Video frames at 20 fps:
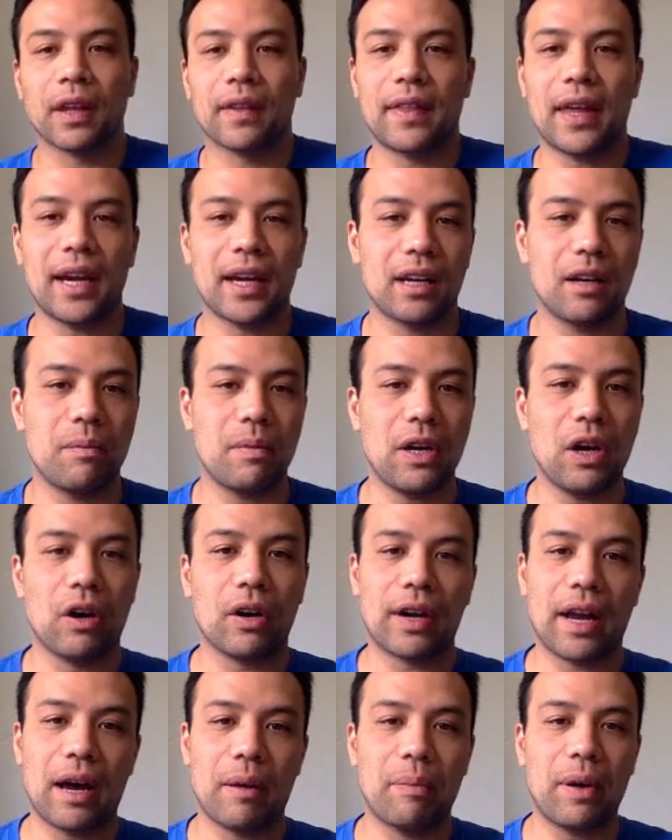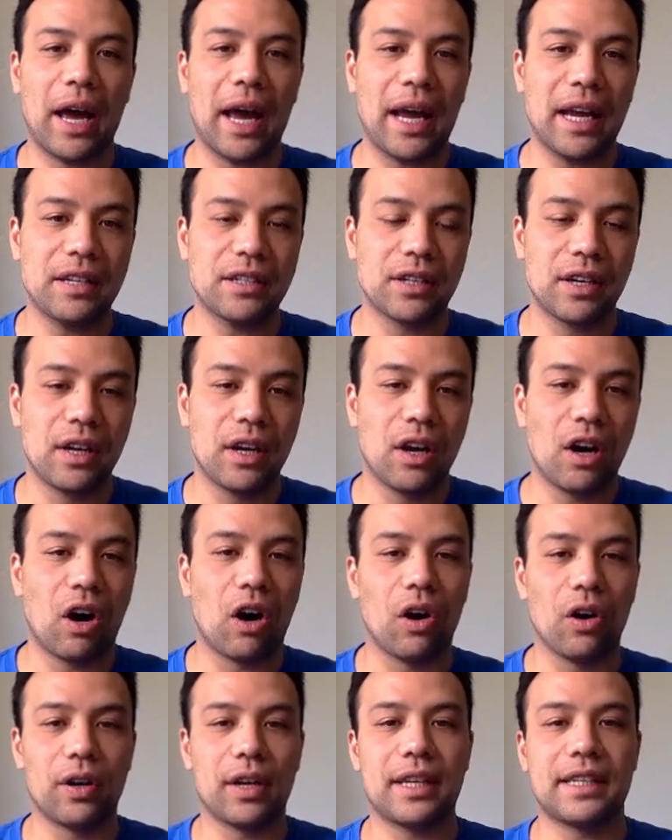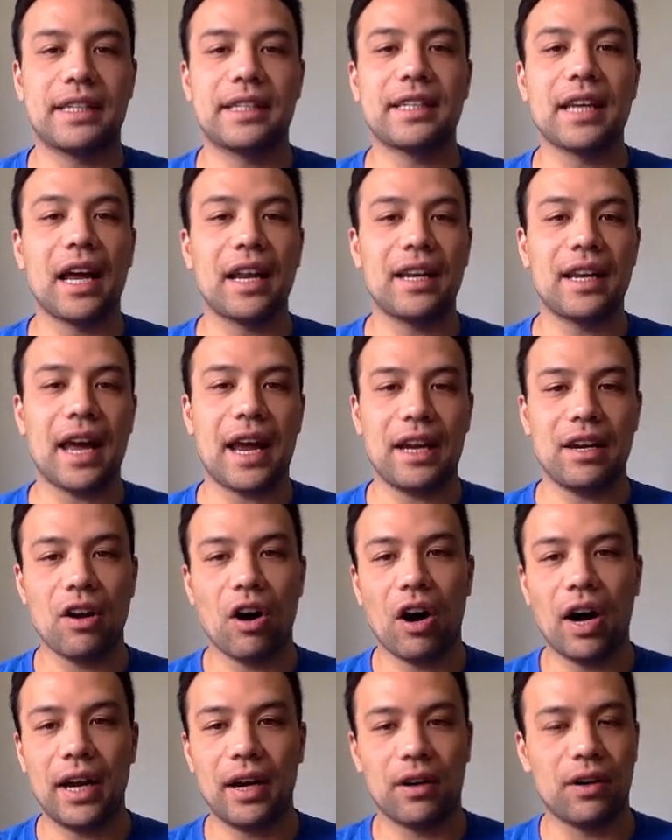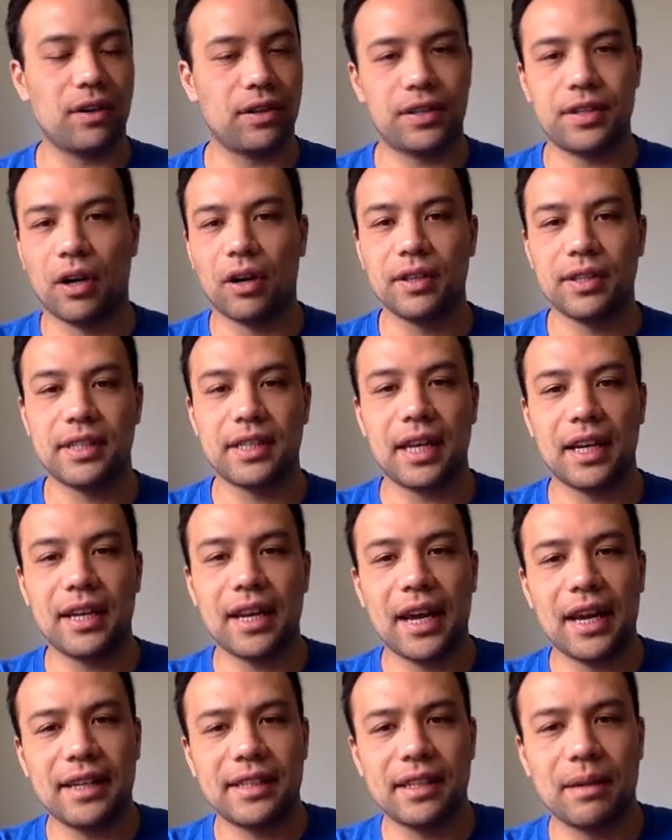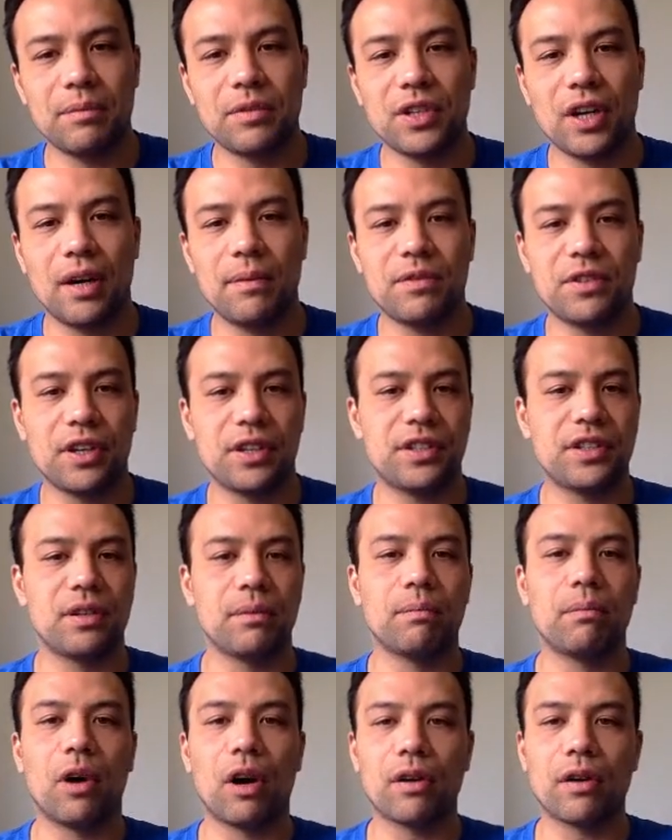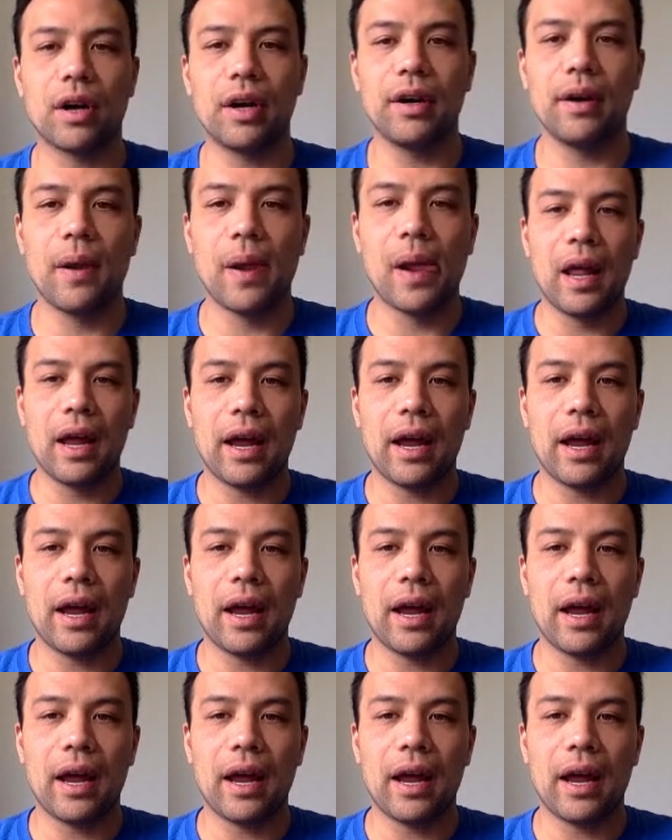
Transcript: They're going to be on our page on Sunday night, or on Sunday sometime, so tomorrow.